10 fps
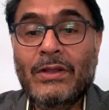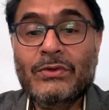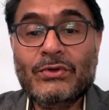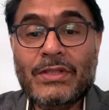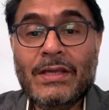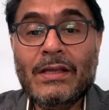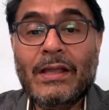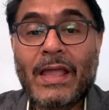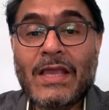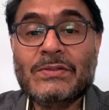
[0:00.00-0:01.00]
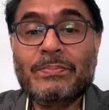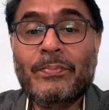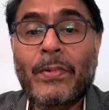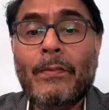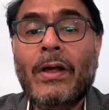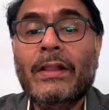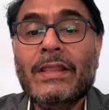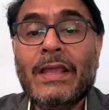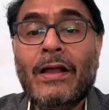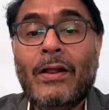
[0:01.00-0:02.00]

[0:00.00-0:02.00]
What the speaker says: So the